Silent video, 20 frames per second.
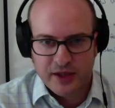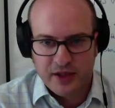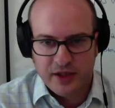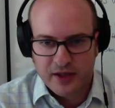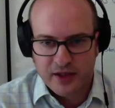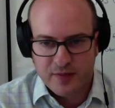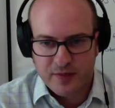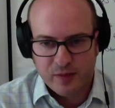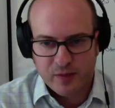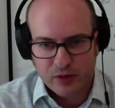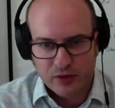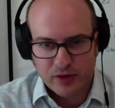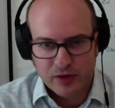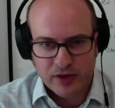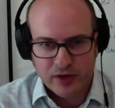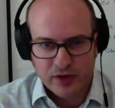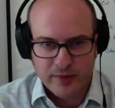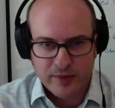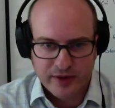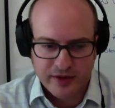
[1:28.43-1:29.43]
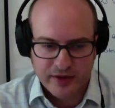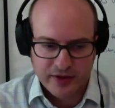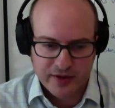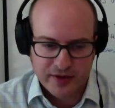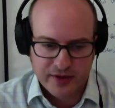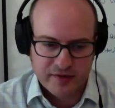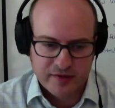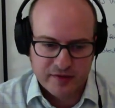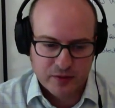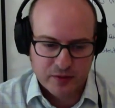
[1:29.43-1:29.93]
explore a little bit in a
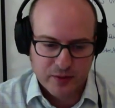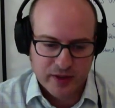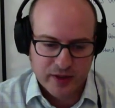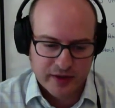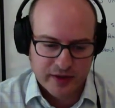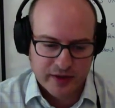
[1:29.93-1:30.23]
different way.